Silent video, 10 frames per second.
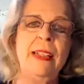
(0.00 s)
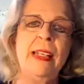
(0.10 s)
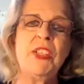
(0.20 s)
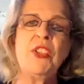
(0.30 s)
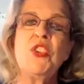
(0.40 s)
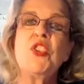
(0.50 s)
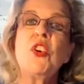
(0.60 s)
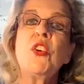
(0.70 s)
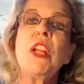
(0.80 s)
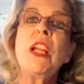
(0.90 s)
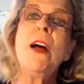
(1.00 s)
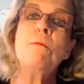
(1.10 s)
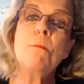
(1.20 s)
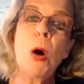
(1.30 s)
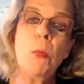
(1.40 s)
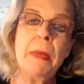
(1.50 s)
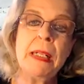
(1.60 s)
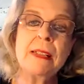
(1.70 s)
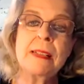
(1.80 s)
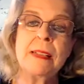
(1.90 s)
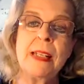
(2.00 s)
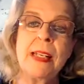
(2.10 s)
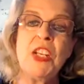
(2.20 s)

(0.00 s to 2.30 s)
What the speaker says: It is a journey of moments,